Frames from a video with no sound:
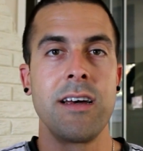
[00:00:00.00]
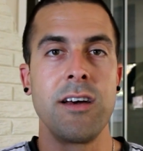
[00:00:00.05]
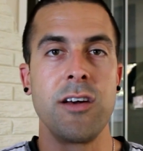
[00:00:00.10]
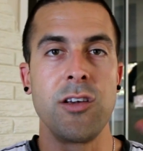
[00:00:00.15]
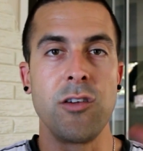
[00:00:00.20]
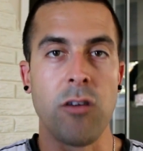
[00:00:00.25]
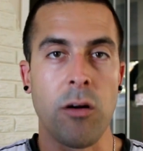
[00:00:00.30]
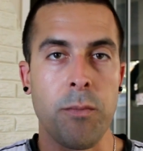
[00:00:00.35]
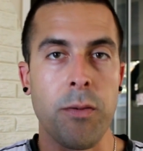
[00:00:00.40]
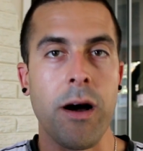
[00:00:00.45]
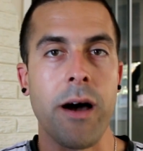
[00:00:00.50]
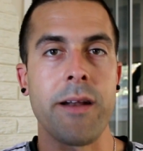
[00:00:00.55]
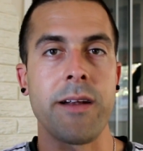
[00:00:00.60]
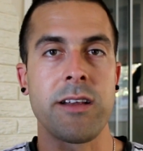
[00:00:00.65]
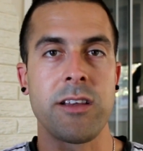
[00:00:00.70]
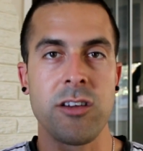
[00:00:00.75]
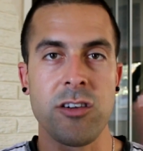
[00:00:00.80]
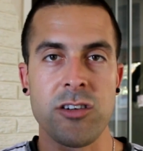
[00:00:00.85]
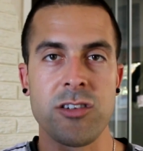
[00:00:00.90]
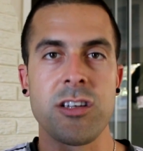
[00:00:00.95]
Your
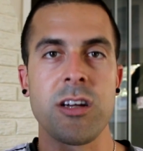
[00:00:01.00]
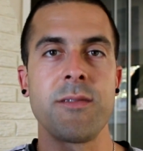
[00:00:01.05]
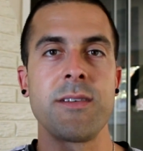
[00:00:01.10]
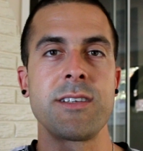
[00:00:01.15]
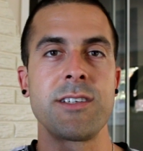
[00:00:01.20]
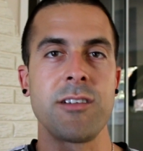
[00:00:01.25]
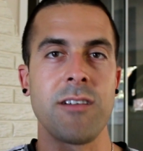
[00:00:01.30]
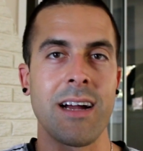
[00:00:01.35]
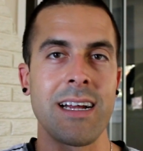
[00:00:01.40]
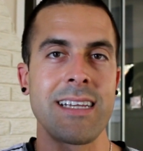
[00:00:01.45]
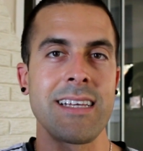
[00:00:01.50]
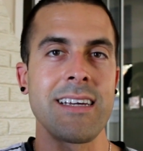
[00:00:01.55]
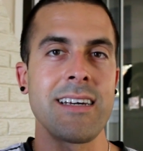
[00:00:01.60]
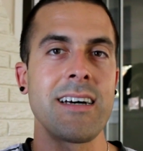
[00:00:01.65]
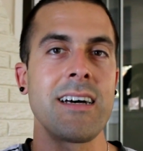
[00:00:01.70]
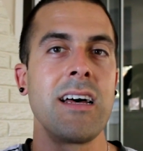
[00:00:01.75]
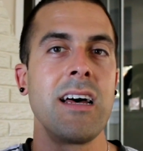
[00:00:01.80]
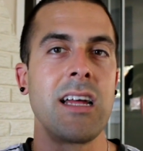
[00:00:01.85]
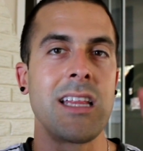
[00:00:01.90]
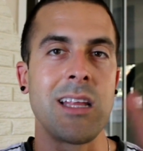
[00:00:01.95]
product, your service, your
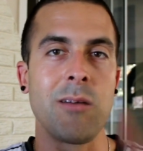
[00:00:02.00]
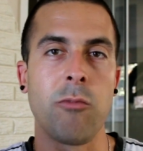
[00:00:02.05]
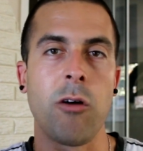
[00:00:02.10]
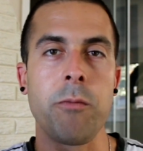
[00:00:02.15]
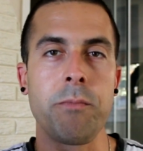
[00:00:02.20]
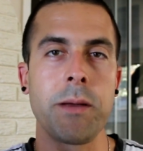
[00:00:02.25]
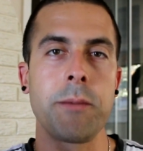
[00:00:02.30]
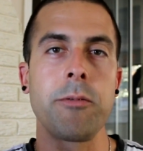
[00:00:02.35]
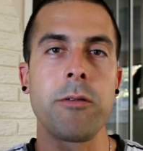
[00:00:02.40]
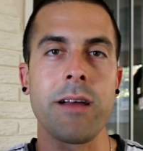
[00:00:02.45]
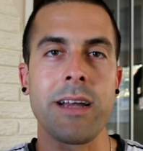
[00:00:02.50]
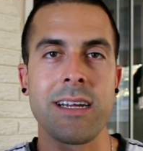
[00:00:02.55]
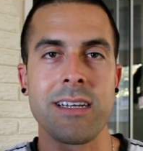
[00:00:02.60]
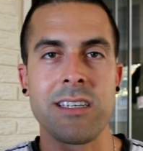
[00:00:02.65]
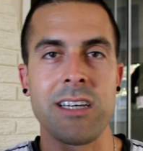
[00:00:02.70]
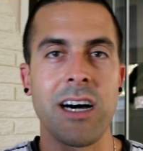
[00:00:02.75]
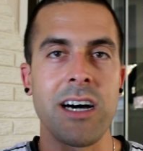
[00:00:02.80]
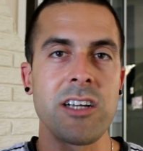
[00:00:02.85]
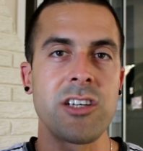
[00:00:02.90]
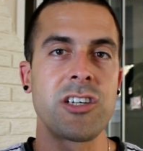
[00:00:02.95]
idea, the more people it can
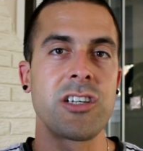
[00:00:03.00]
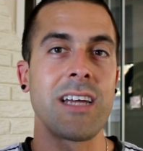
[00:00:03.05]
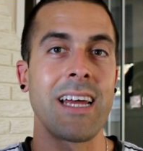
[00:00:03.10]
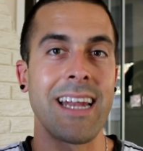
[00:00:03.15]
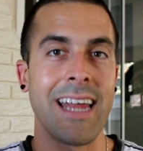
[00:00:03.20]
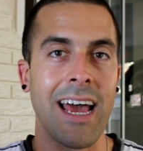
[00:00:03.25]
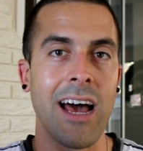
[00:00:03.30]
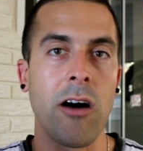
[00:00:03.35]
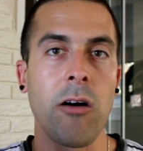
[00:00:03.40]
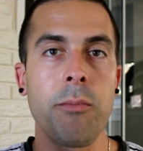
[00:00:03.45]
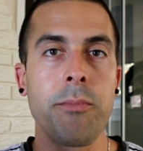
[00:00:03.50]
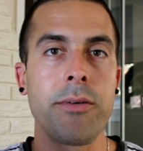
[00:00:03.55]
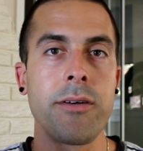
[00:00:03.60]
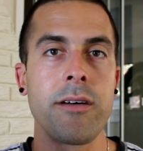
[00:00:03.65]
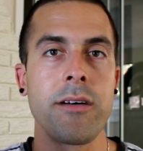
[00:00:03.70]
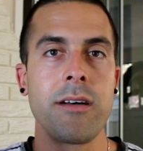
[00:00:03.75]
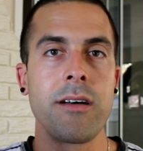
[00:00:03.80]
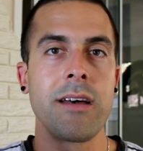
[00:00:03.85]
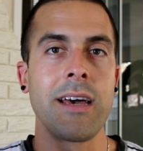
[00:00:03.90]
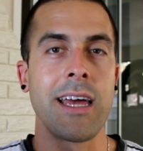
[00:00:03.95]
touch and help
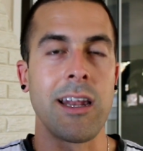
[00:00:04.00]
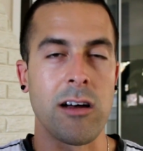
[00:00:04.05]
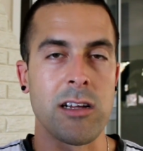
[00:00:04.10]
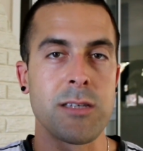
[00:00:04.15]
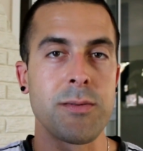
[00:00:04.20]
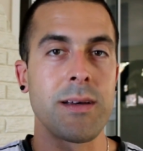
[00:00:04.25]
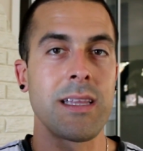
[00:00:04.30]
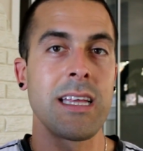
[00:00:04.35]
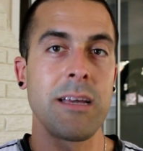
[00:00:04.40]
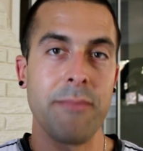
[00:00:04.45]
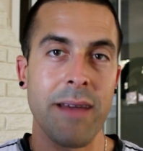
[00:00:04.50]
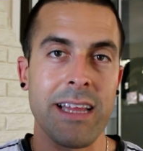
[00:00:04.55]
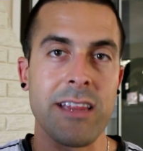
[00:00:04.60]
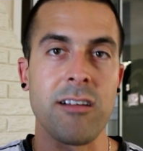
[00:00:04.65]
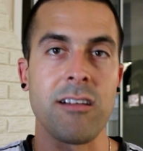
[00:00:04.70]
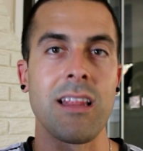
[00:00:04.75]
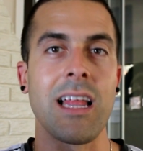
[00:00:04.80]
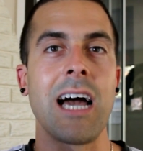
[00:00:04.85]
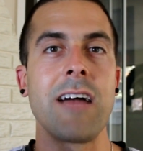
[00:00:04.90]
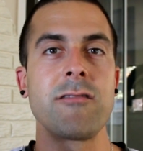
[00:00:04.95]
and ultimately make
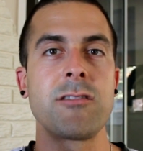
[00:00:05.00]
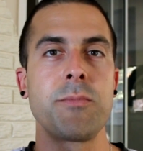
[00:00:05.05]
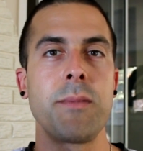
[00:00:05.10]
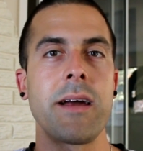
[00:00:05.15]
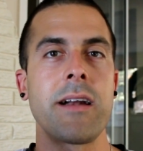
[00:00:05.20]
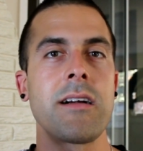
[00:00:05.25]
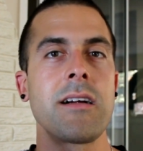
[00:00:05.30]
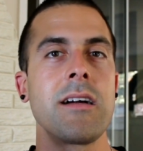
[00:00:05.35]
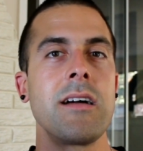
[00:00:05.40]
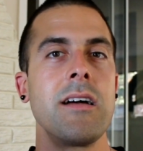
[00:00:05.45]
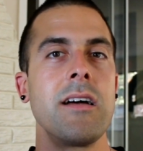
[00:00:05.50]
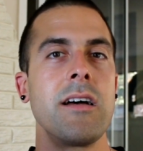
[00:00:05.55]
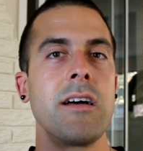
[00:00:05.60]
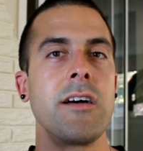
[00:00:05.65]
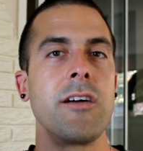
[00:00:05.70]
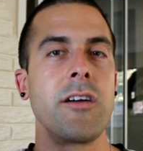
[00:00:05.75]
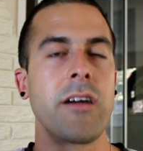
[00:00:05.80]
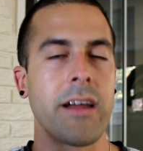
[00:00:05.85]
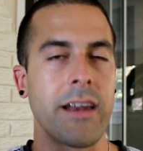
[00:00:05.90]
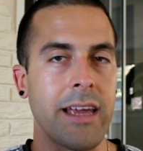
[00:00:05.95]
their lives better,
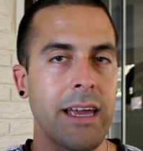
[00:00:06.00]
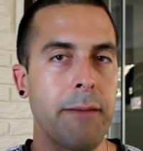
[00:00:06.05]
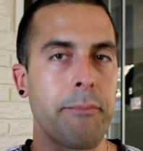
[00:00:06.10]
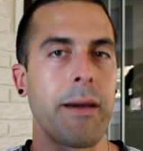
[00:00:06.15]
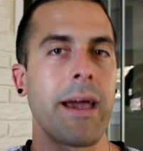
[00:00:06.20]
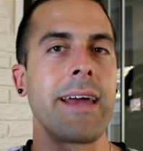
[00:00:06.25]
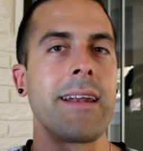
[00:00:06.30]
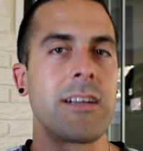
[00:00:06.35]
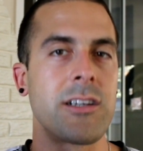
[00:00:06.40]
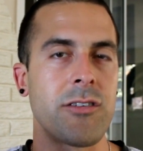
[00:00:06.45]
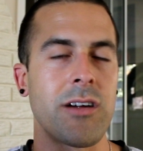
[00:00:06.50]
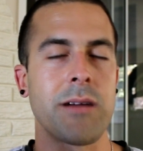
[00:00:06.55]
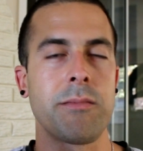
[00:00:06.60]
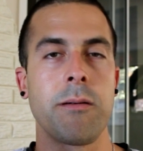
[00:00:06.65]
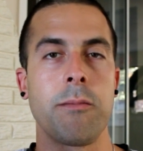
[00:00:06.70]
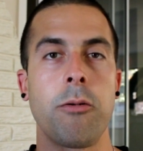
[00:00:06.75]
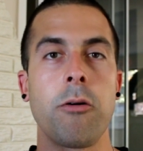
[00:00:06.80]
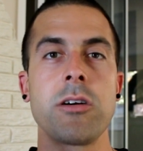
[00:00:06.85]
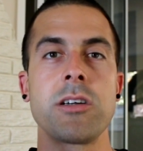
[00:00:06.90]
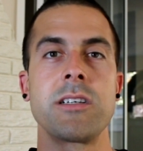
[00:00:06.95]
you're gonna get paid in direct
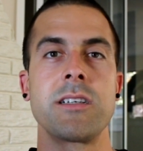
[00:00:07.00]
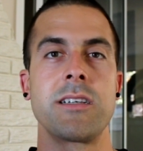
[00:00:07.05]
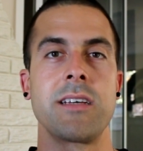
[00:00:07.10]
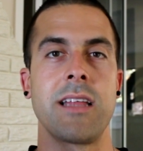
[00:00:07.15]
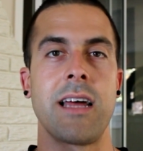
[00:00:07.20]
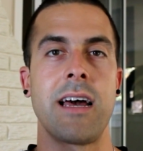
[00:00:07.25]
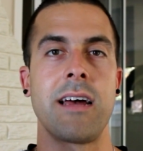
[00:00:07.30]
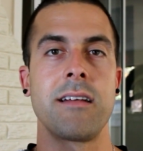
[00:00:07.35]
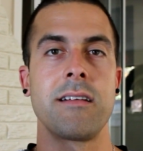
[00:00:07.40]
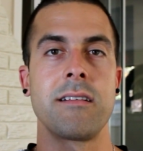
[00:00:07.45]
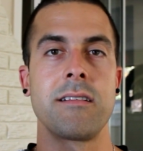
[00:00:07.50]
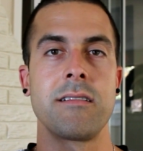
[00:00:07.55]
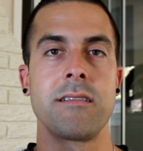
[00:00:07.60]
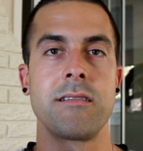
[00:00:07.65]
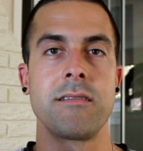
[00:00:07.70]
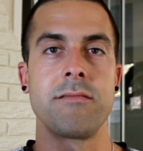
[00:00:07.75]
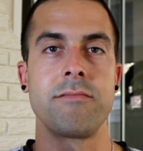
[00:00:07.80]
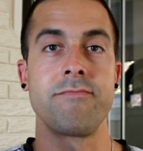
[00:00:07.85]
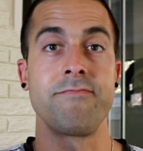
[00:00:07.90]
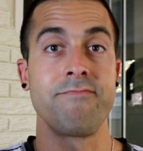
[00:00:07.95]
proportion to that.
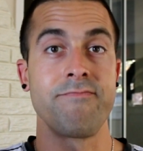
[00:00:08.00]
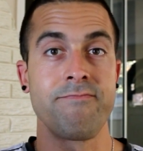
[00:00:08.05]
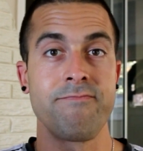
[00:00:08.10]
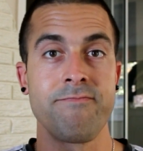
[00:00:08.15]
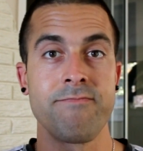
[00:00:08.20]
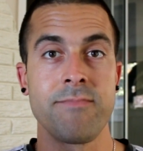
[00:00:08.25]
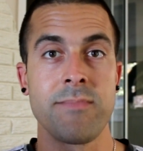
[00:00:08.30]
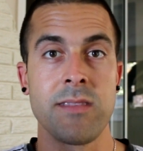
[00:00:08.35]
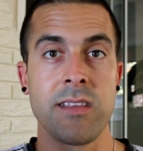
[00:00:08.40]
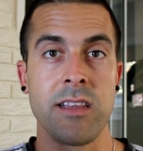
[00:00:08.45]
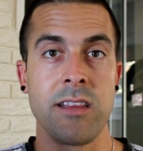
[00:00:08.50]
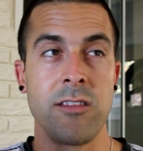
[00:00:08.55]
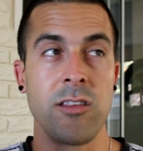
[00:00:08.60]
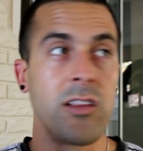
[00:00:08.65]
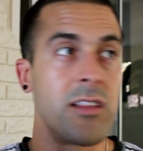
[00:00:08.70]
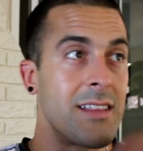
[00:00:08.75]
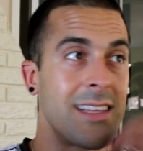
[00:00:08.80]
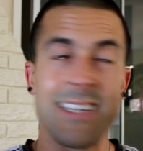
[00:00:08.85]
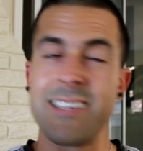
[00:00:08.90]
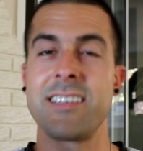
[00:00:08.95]

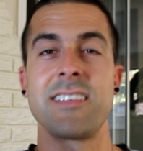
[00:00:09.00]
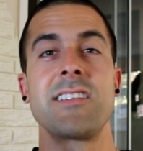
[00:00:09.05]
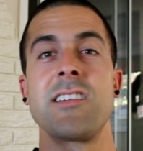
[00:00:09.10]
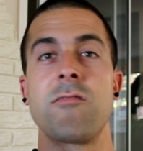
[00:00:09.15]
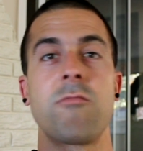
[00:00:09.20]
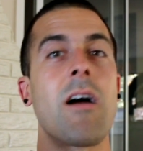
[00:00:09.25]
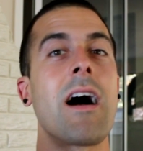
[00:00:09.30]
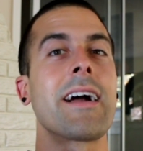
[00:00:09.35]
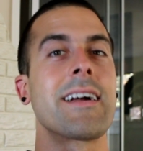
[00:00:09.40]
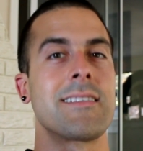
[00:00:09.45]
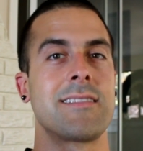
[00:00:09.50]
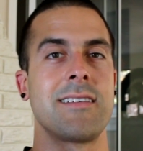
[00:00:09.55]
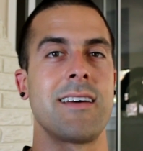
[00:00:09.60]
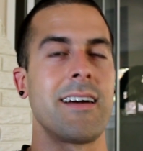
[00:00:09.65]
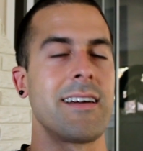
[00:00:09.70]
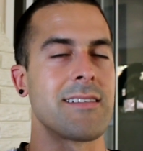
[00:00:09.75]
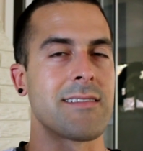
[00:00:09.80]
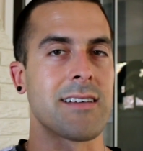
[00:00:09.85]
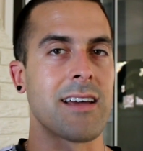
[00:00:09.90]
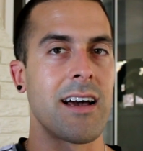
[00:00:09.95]
This isn't rocket
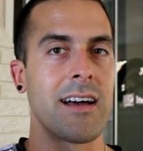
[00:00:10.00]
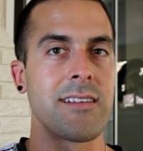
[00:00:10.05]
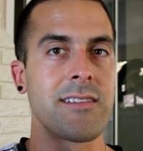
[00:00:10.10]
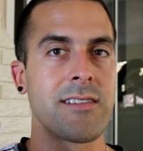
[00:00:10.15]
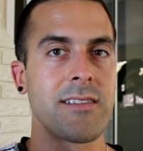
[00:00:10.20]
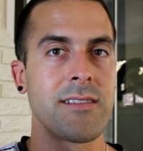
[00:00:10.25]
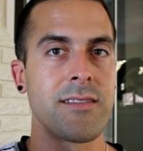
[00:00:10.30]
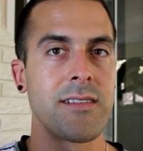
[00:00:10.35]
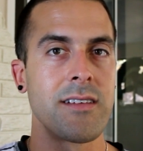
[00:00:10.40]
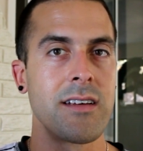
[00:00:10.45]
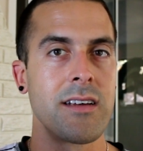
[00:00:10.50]
science, guys.